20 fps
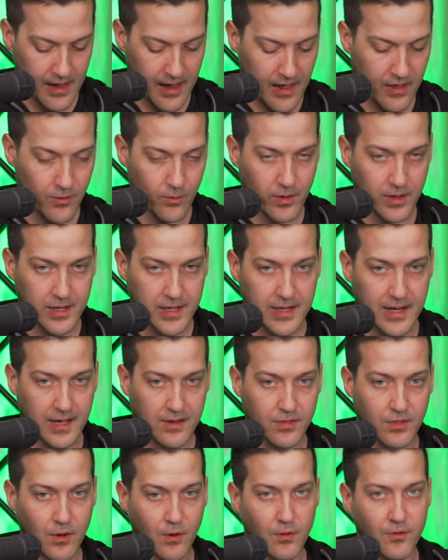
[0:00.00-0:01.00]
And then we'll
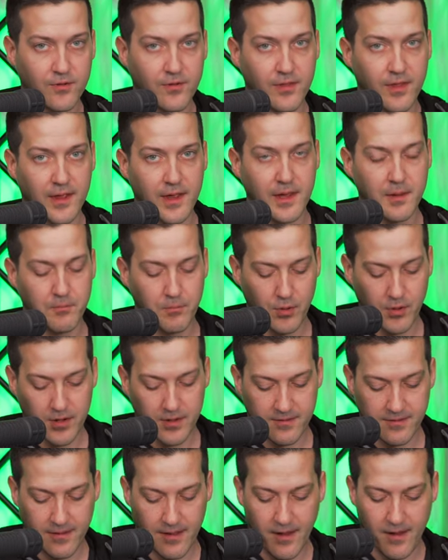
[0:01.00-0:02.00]
connect those to the
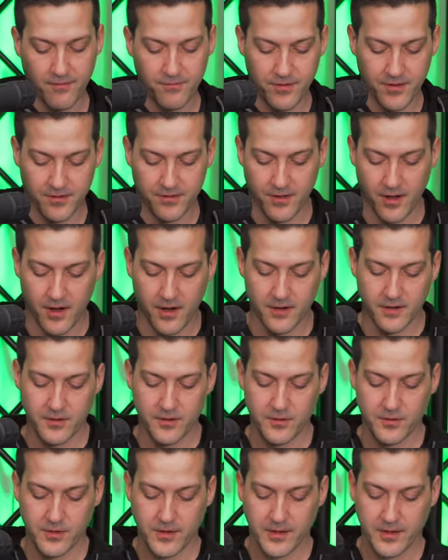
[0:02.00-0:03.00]
inputs of this
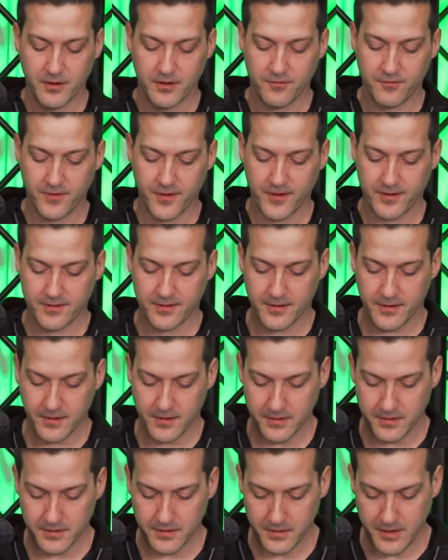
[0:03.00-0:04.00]
audio interface
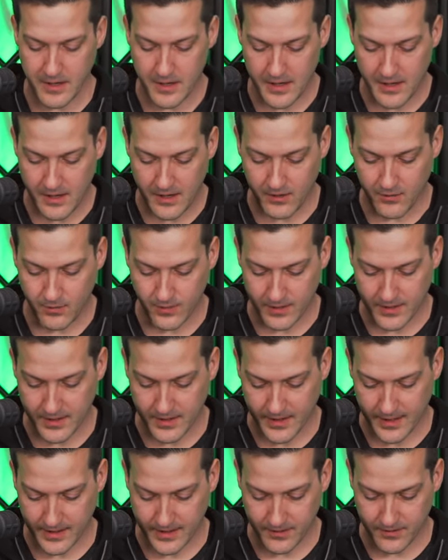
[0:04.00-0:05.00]
here. So we'll
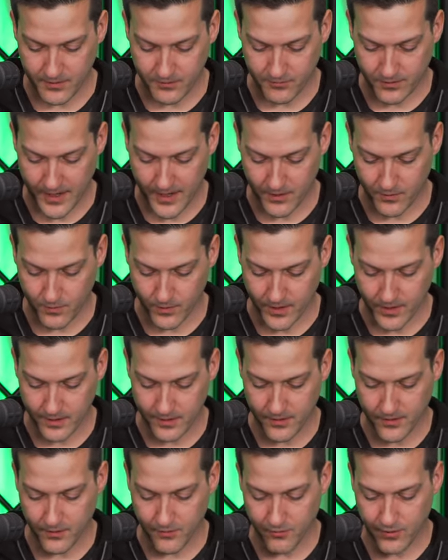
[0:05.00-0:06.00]
connect the red one
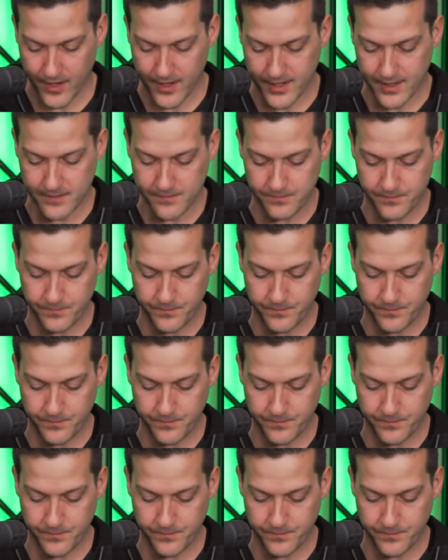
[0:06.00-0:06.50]
to the right.